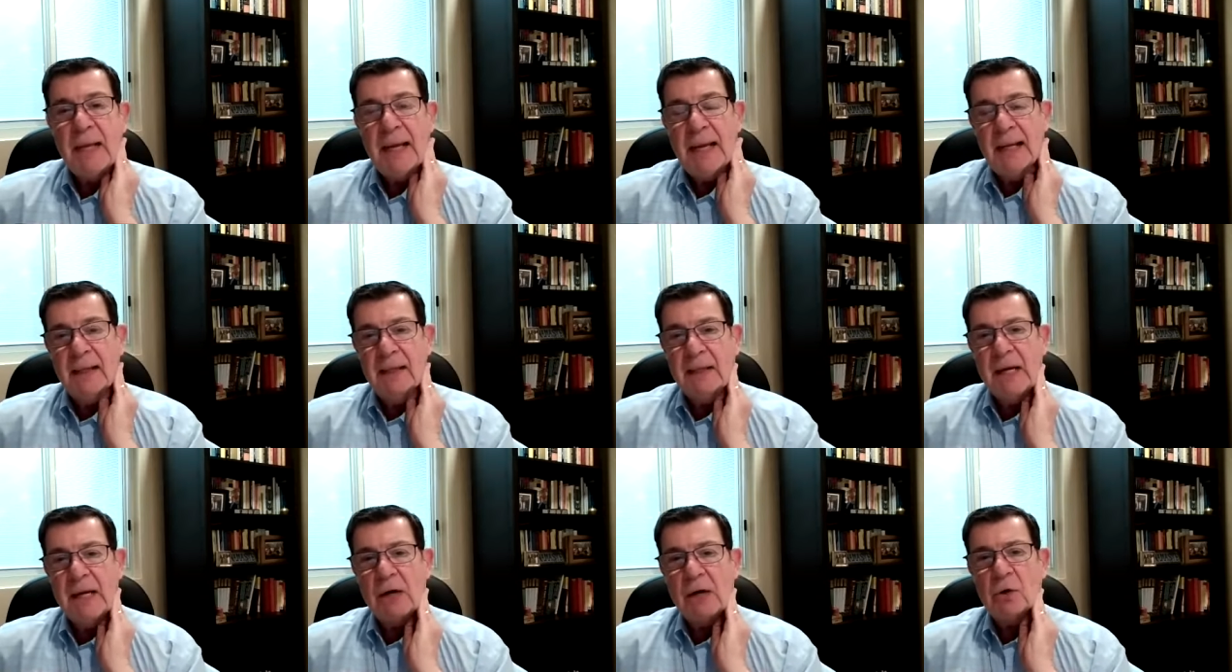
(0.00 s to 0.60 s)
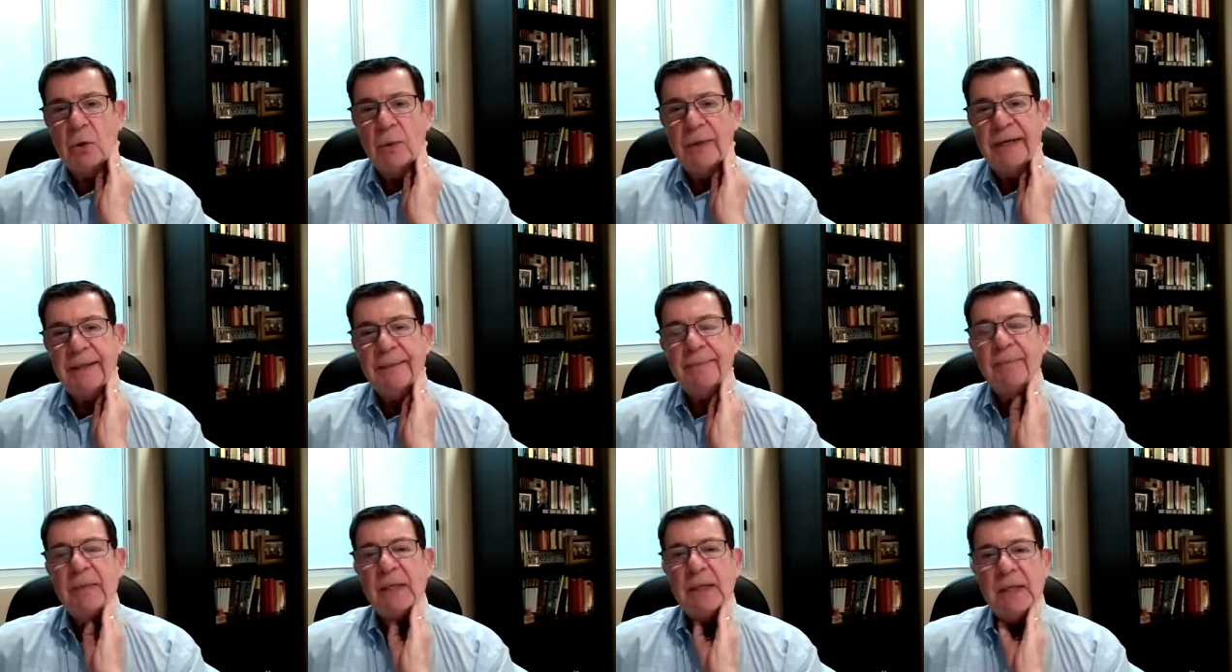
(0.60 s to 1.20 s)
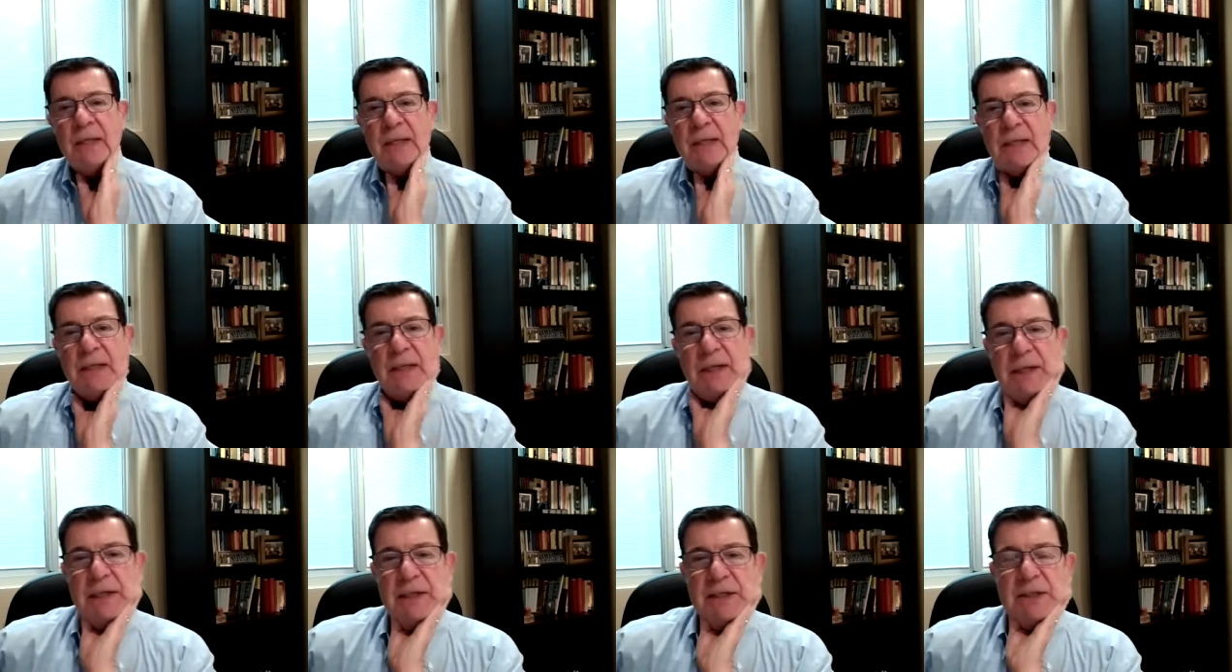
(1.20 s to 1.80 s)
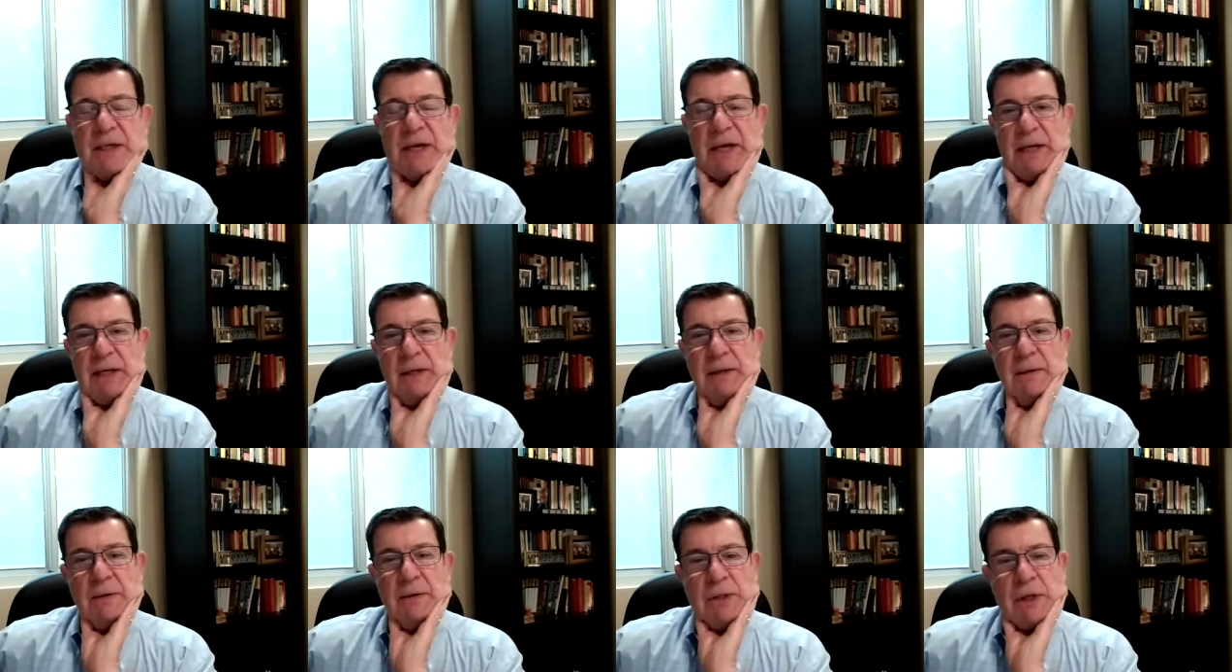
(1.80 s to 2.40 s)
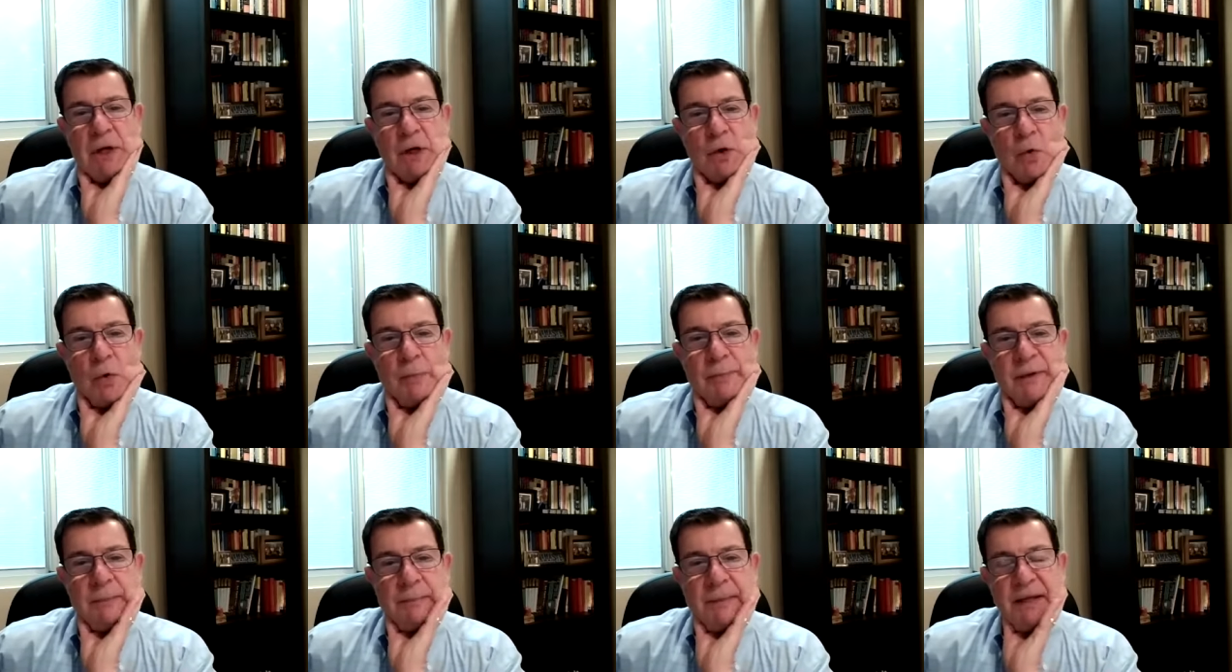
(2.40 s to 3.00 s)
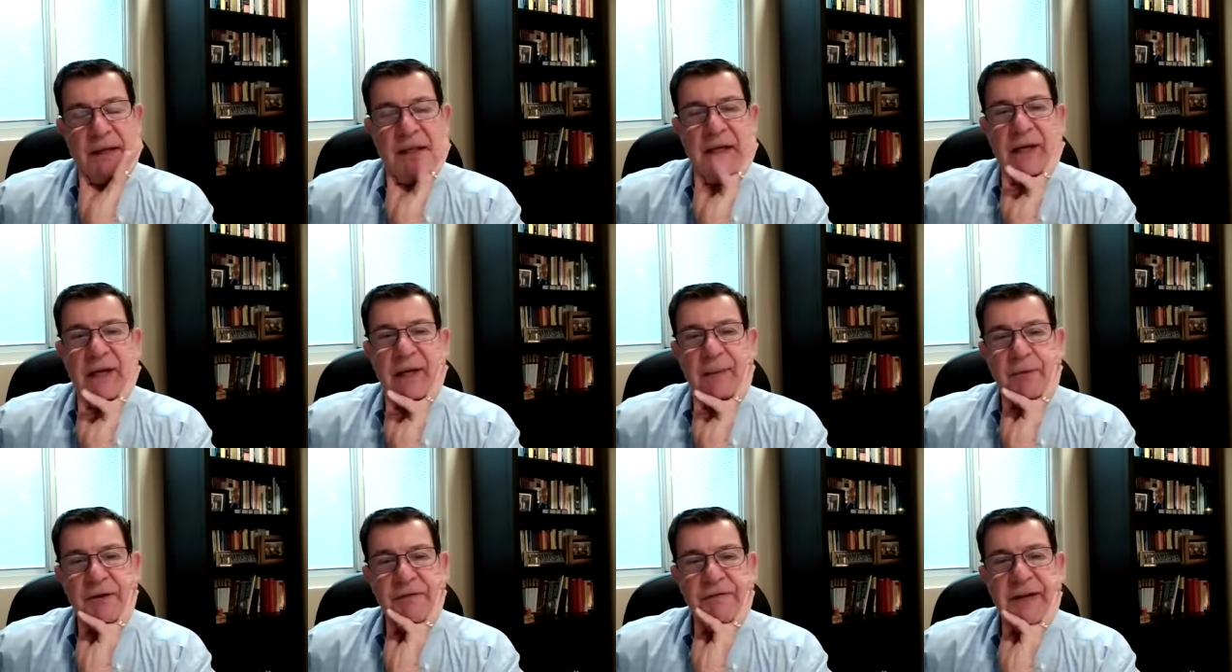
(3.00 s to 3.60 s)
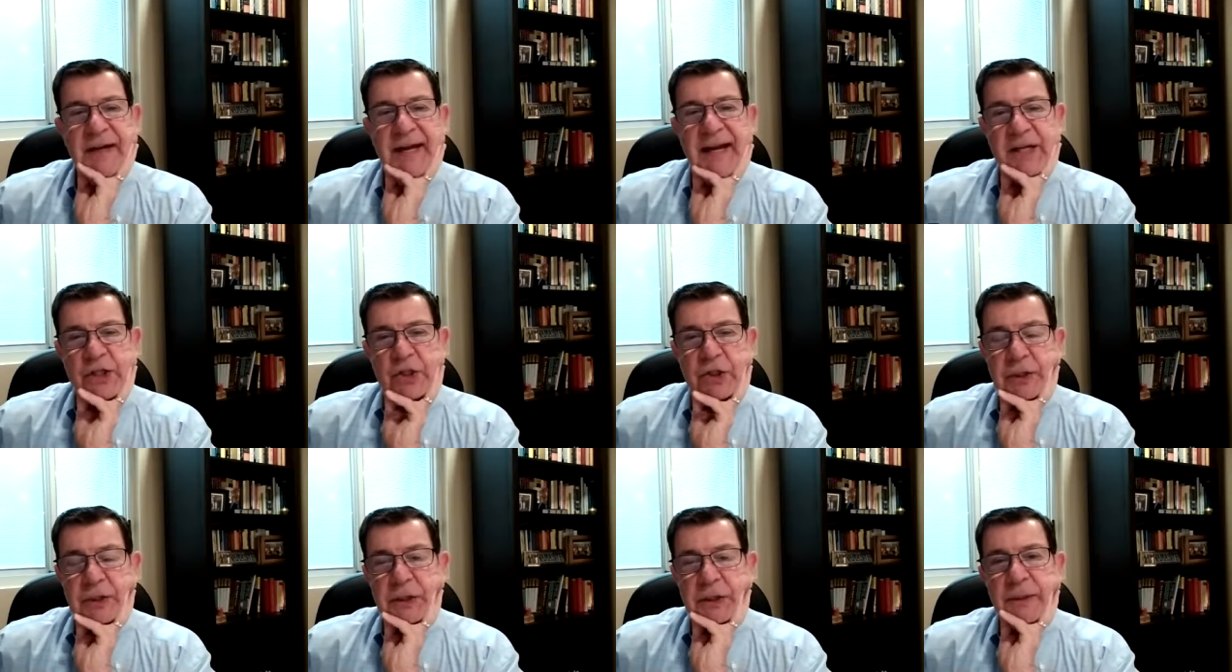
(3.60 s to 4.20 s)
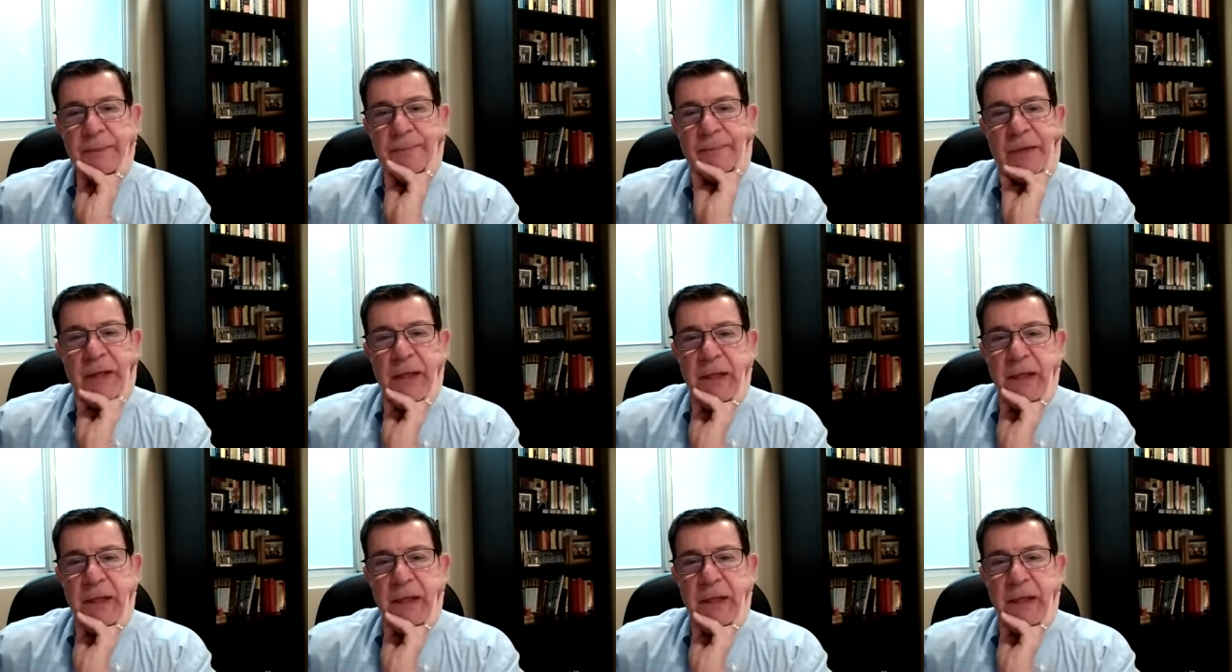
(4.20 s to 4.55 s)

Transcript: And the heroine is a young woman by the name of Esther.